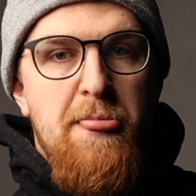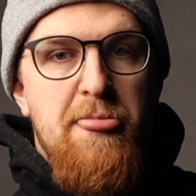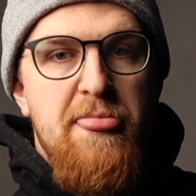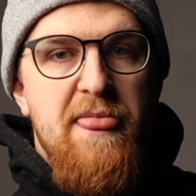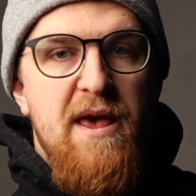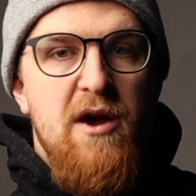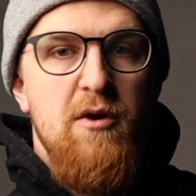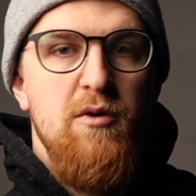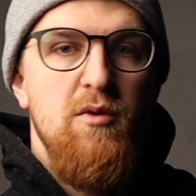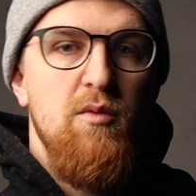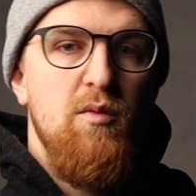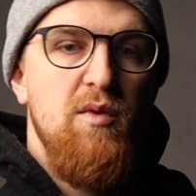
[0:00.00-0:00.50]

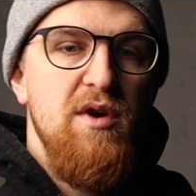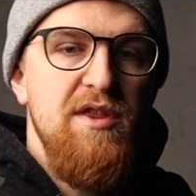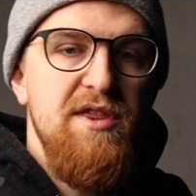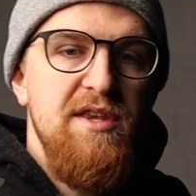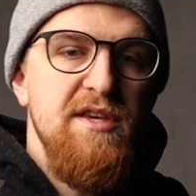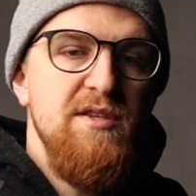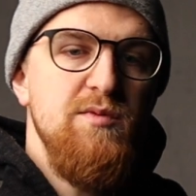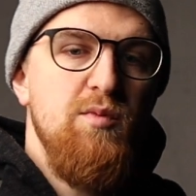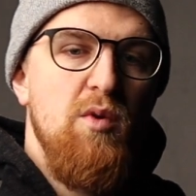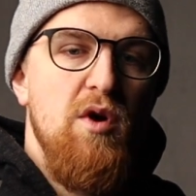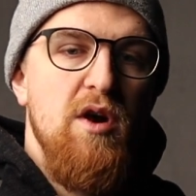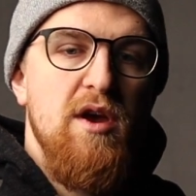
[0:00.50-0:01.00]
Now, with
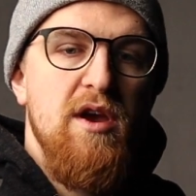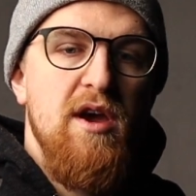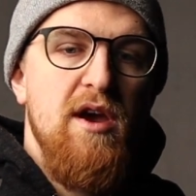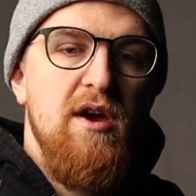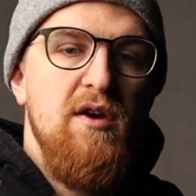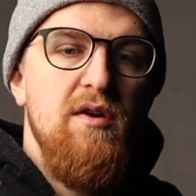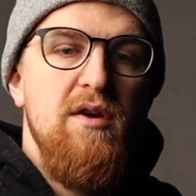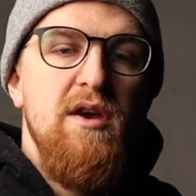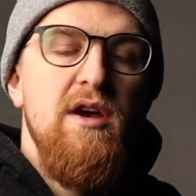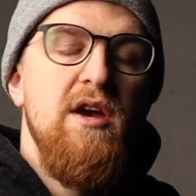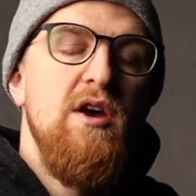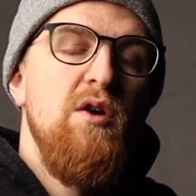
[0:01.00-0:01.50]
this
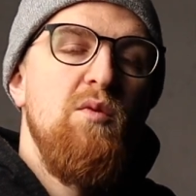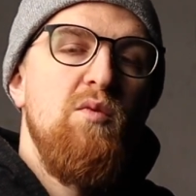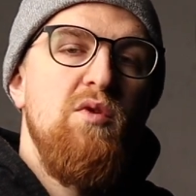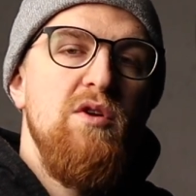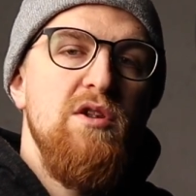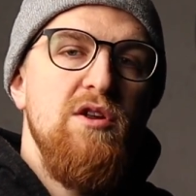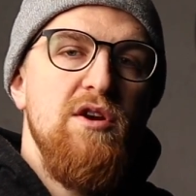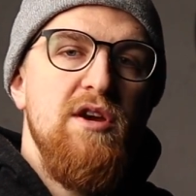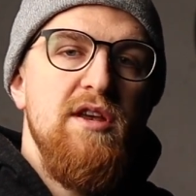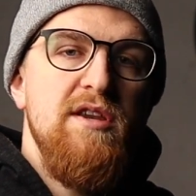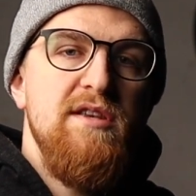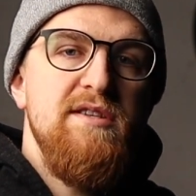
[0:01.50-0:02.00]
workout, we're
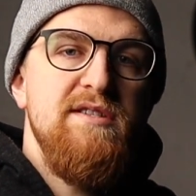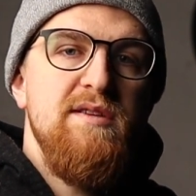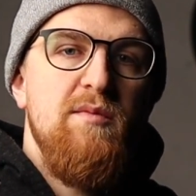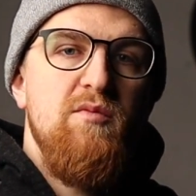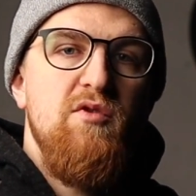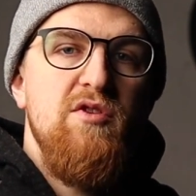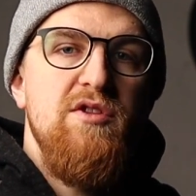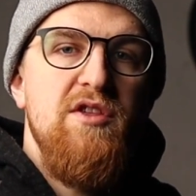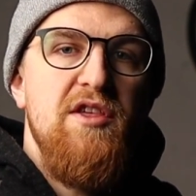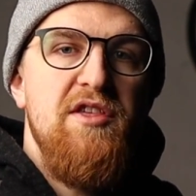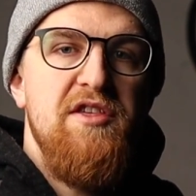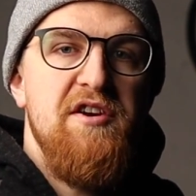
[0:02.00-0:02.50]
looking at
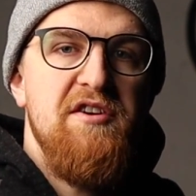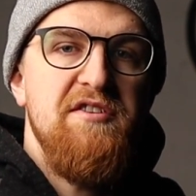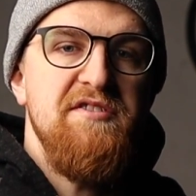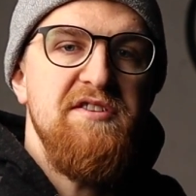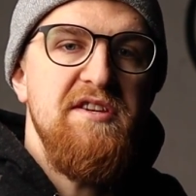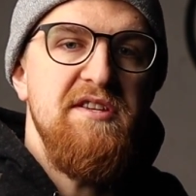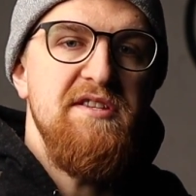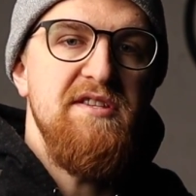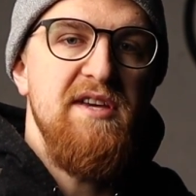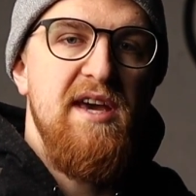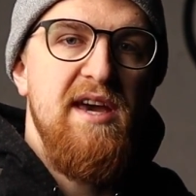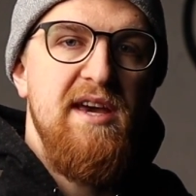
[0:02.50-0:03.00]
somewhere in the
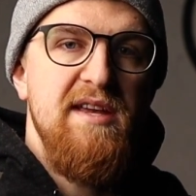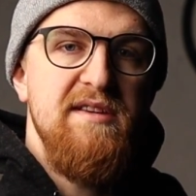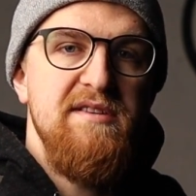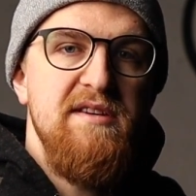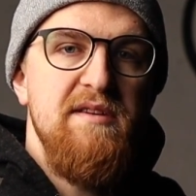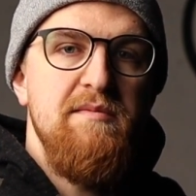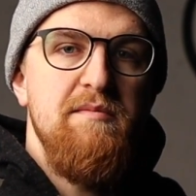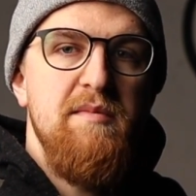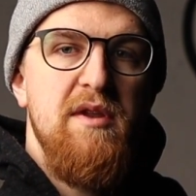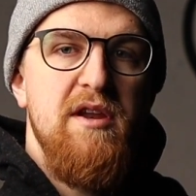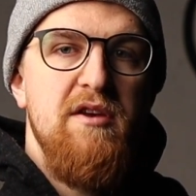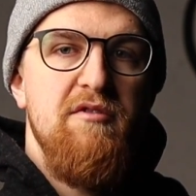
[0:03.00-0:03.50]
13 to
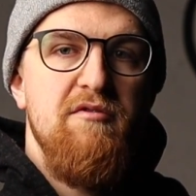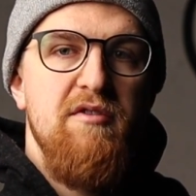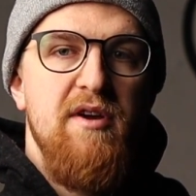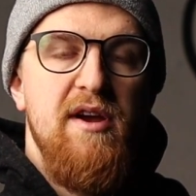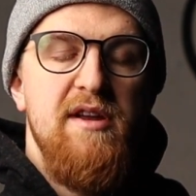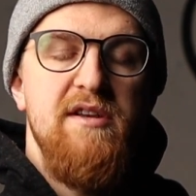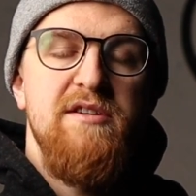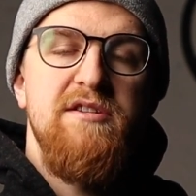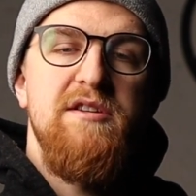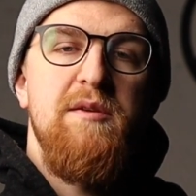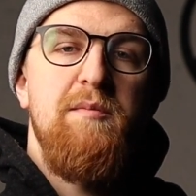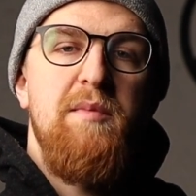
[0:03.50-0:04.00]
18 minute
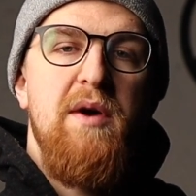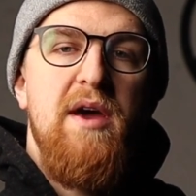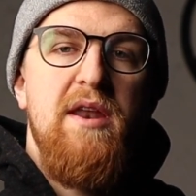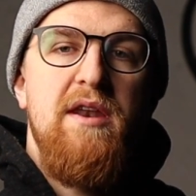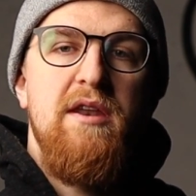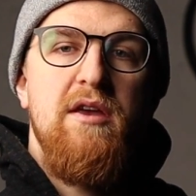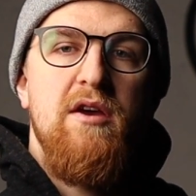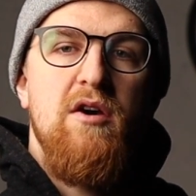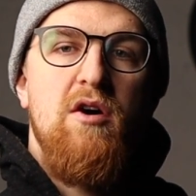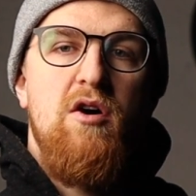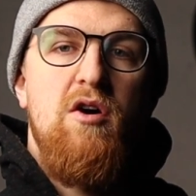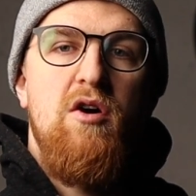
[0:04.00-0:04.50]
range,
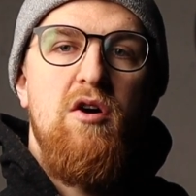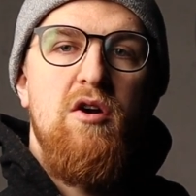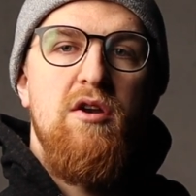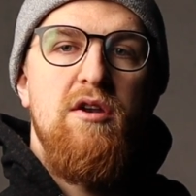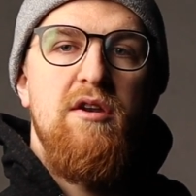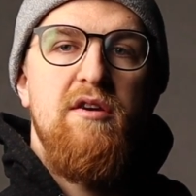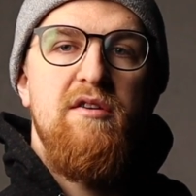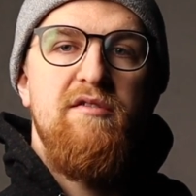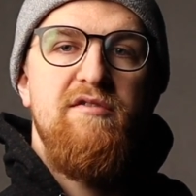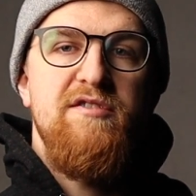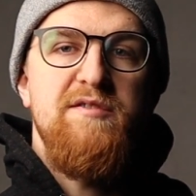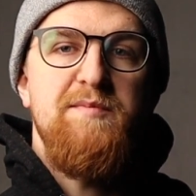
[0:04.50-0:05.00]
depending
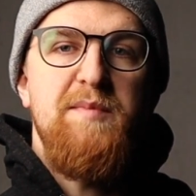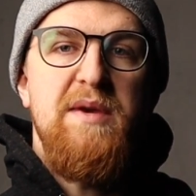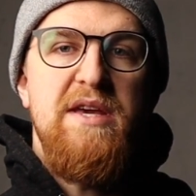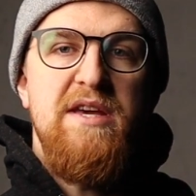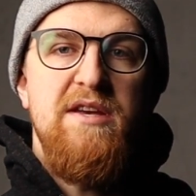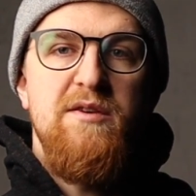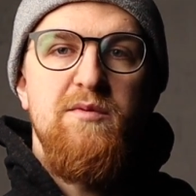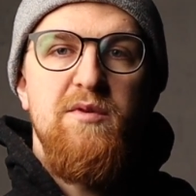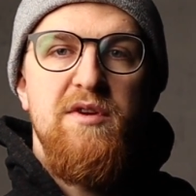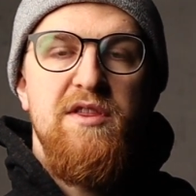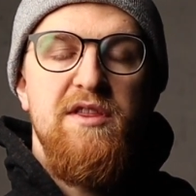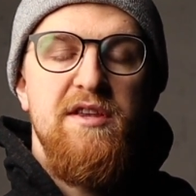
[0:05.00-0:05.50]
on
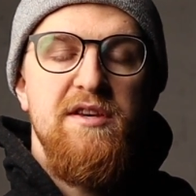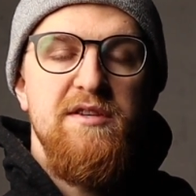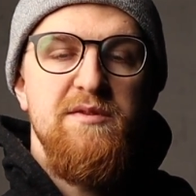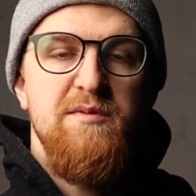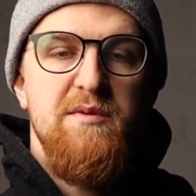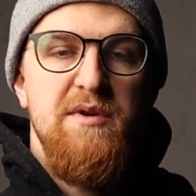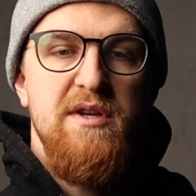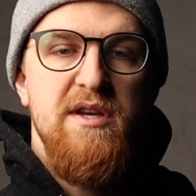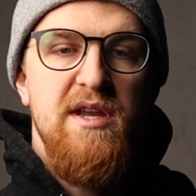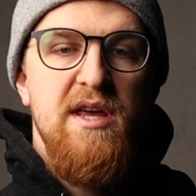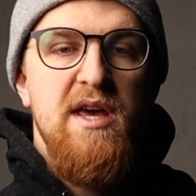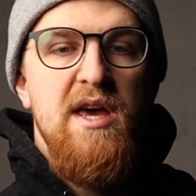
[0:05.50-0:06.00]
speed with this
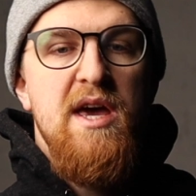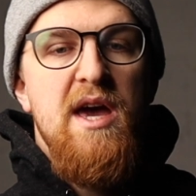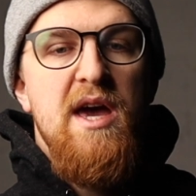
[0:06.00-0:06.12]
one.